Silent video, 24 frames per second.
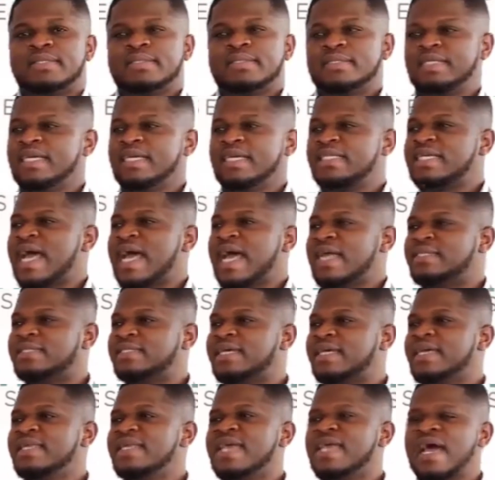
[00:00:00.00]
Teacher
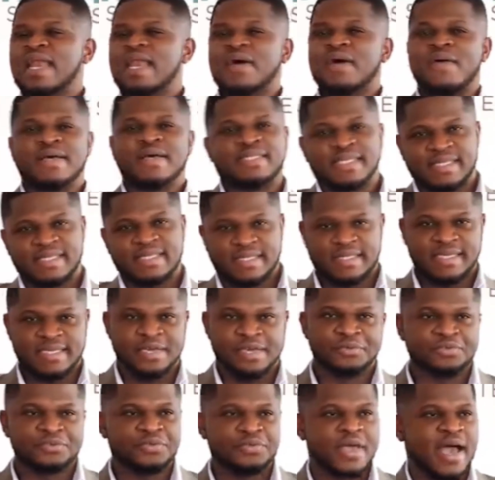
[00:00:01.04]
training allowances,
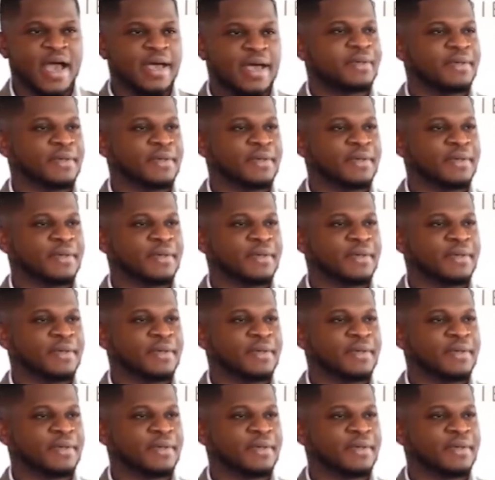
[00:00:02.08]
yentua.